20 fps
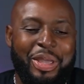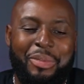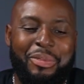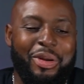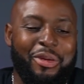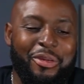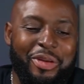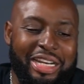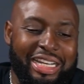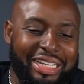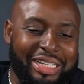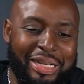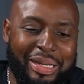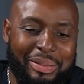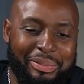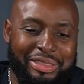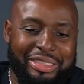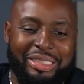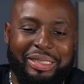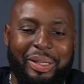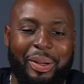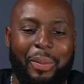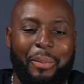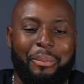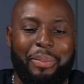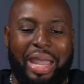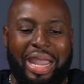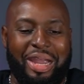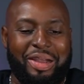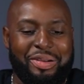but when it comes to
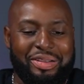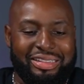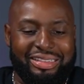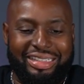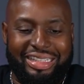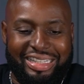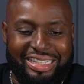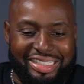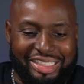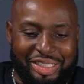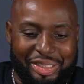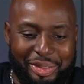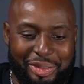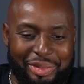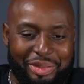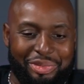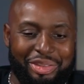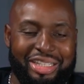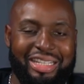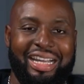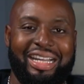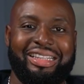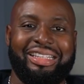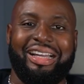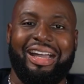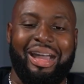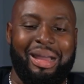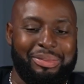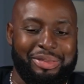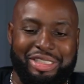comparing these two if you got
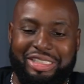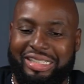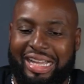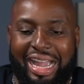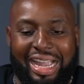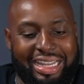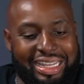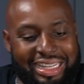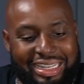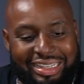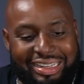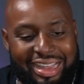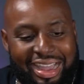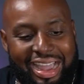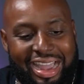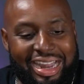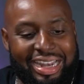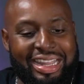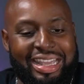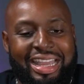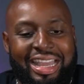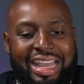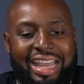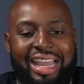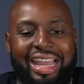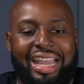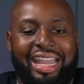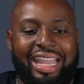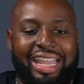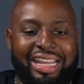the options i cannot
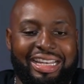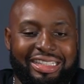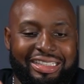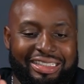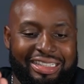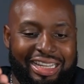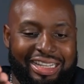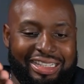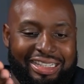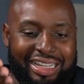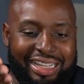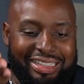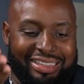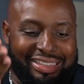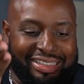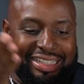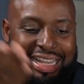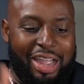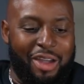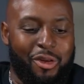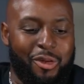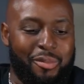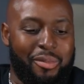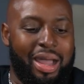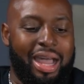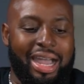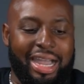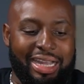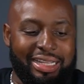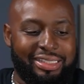and, and, and sound
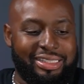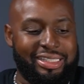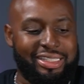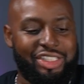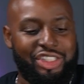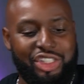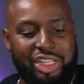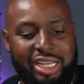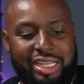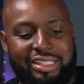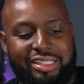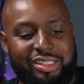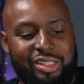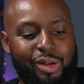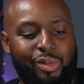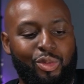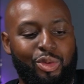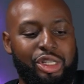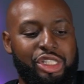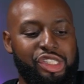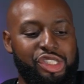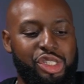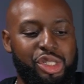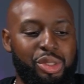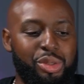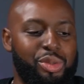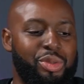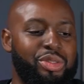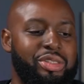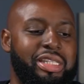mind suggests someone
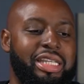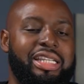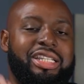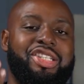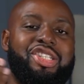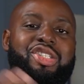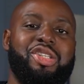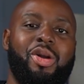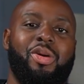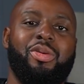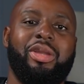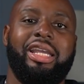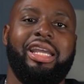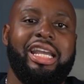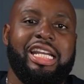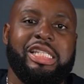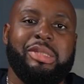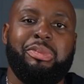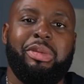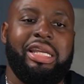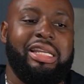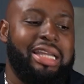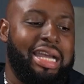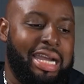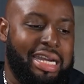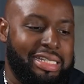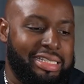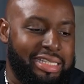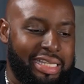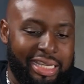choose the Sony
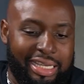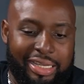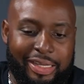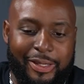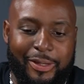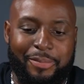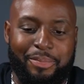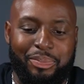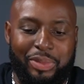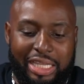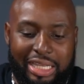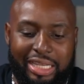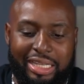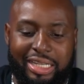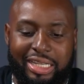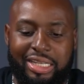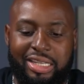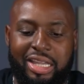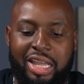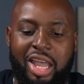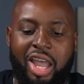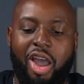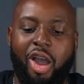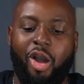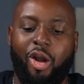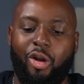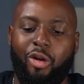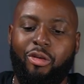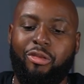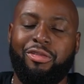XB910N
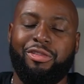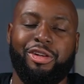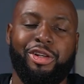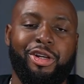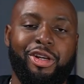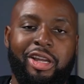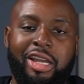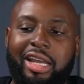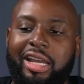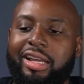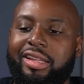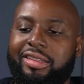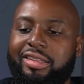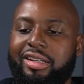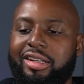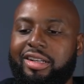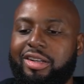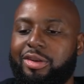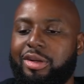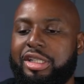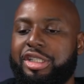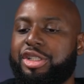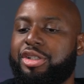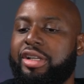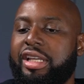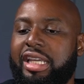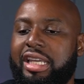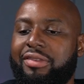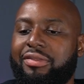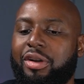over the
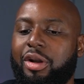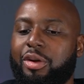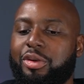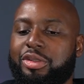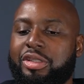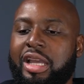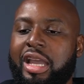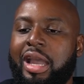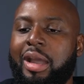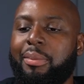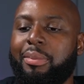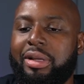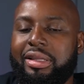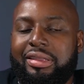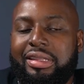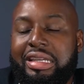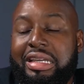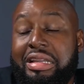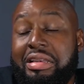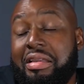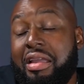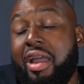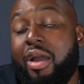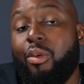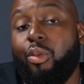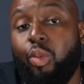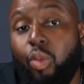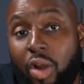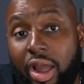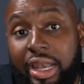Crusher Evos. But then
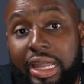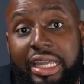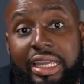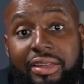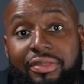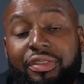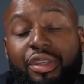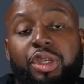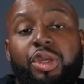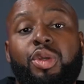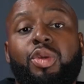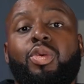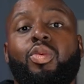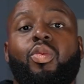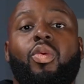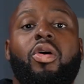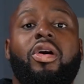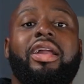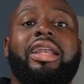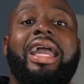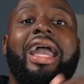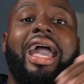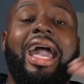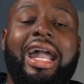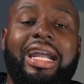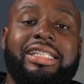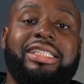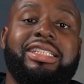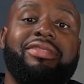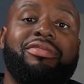what if you want
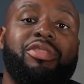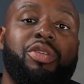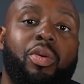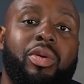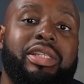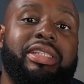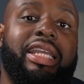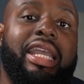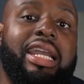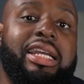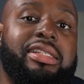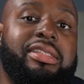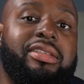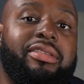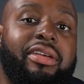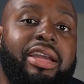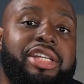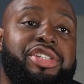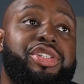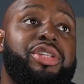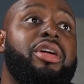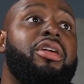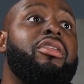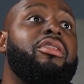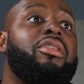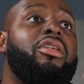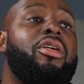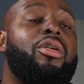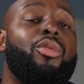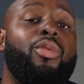active noise cancellation
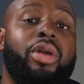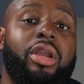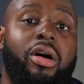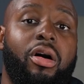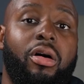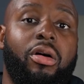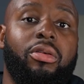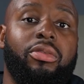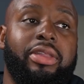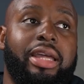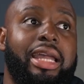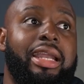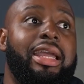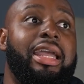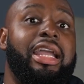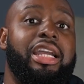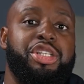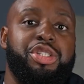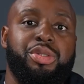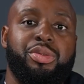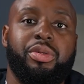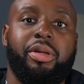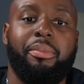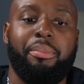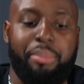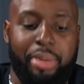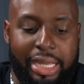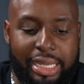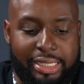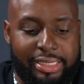along with all that extra
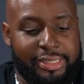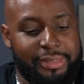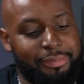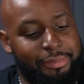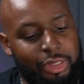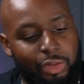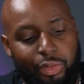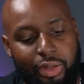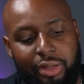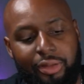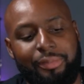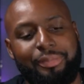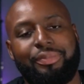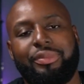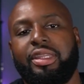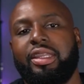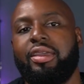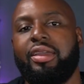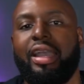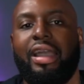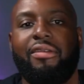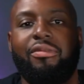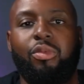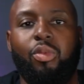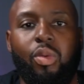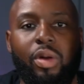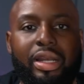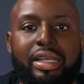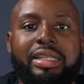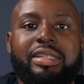bass? Well, you have
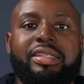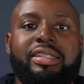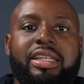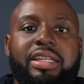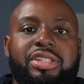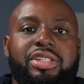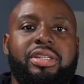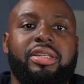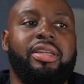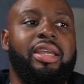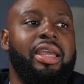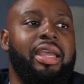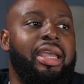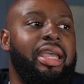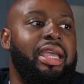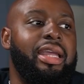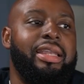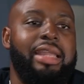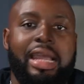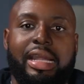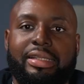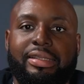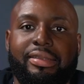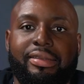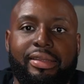one decision and that's